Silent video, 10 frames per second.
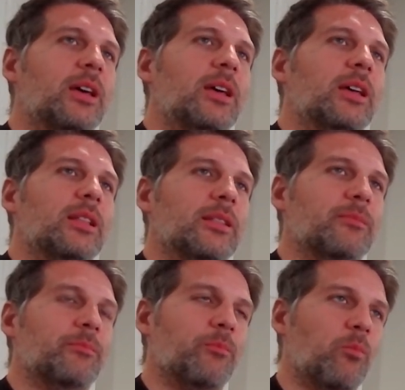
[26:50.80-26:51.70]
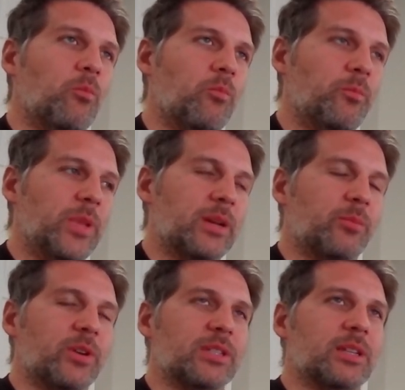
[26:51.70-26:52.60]
and big
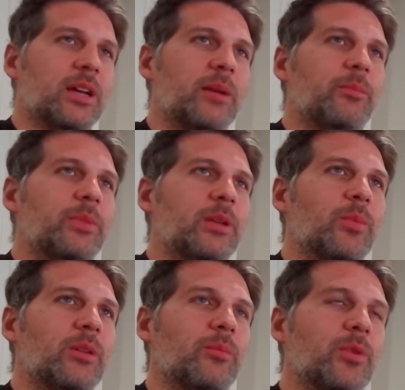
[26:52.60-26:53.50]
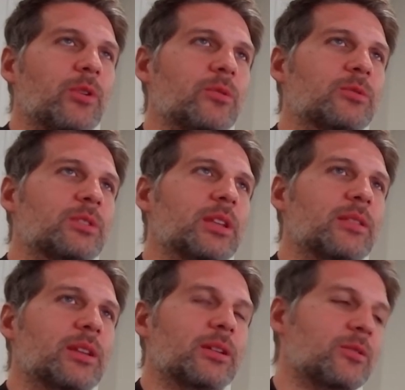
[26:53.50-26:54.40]
prison time can be imposed. And
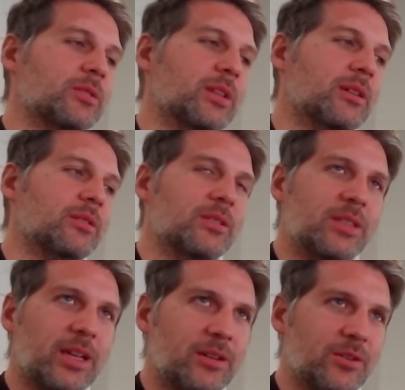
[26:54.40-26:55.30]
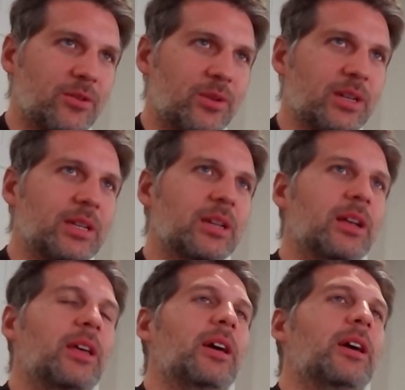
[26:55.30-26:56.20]
then it goes down to second degree
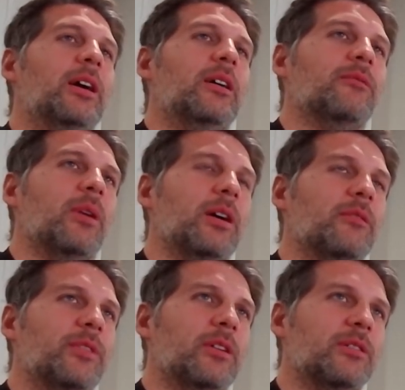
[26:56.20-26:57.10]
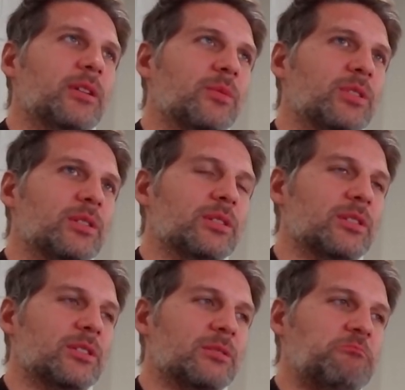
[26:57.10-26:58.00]
felony, which
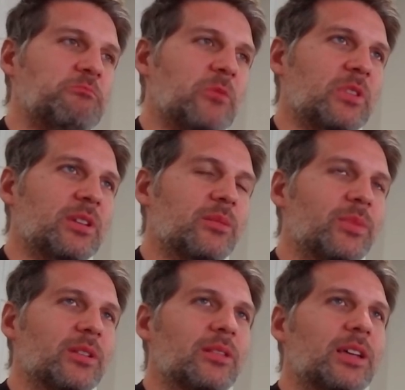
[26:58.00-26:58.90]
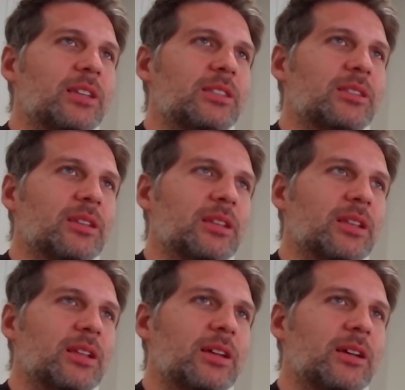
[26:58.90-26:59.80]
is a little bit less,
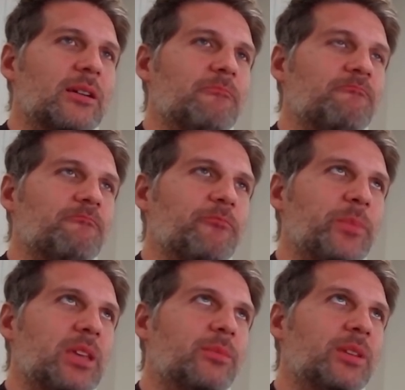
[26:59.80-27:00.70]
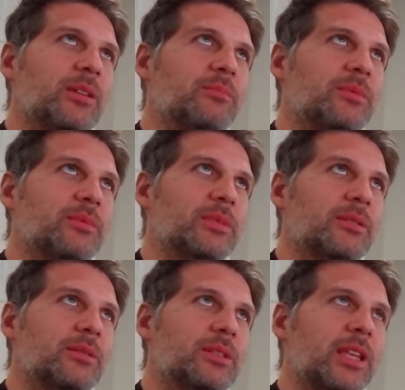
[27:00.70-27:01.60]
maybe
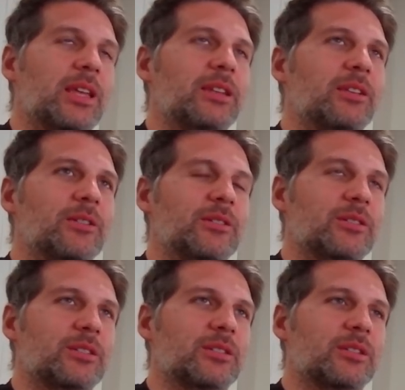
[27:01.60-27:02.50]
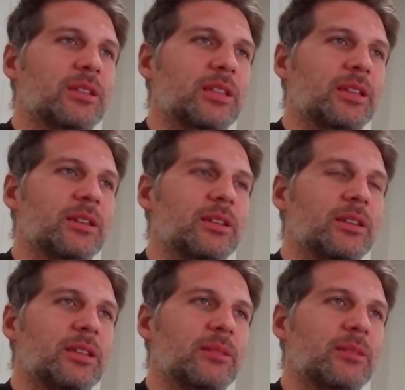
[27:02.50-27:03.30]
10 years in